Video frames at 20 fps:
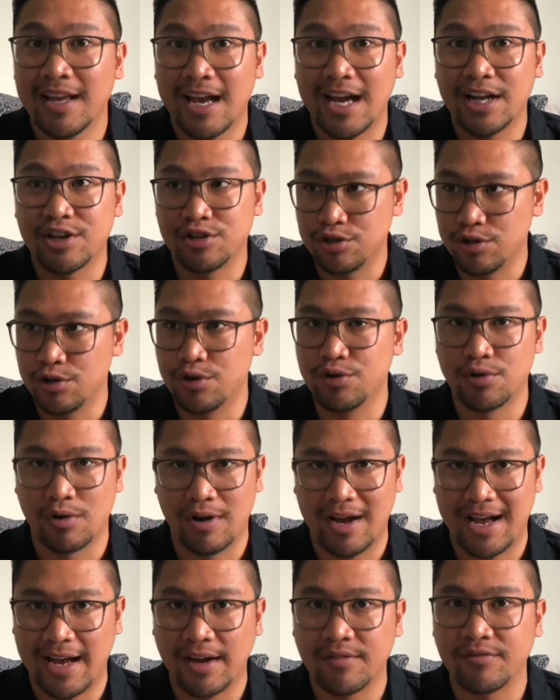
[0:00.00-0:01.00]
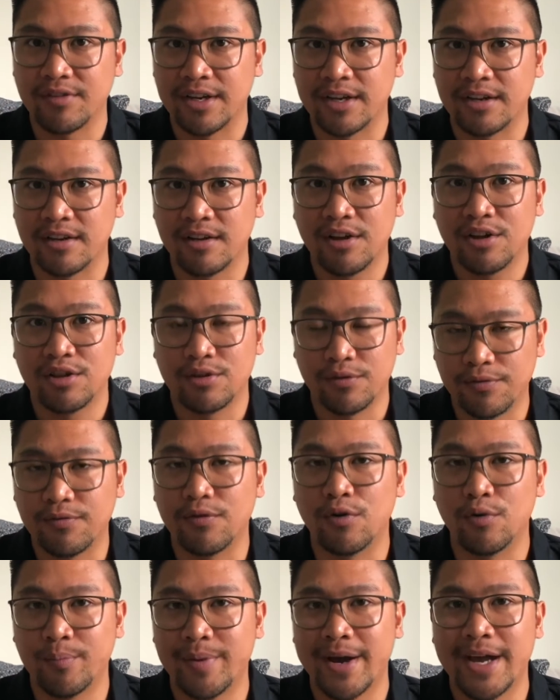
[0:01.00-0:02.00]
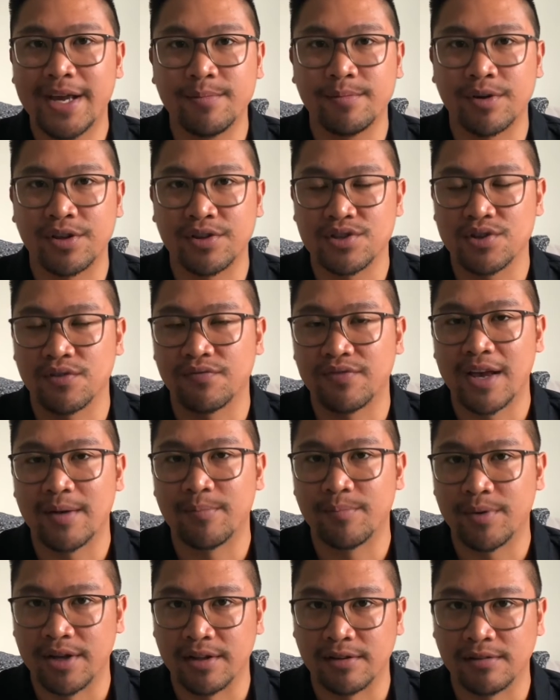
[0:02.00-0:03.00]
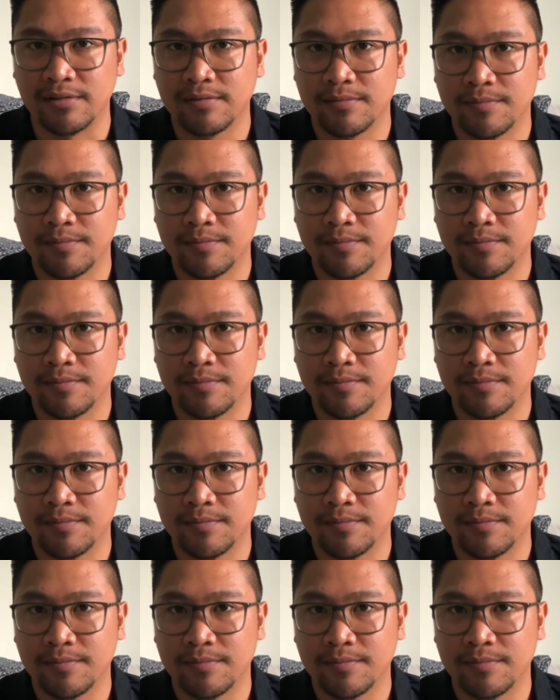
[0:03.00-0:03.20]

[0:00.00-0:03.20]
and you not having the full payment of their bill.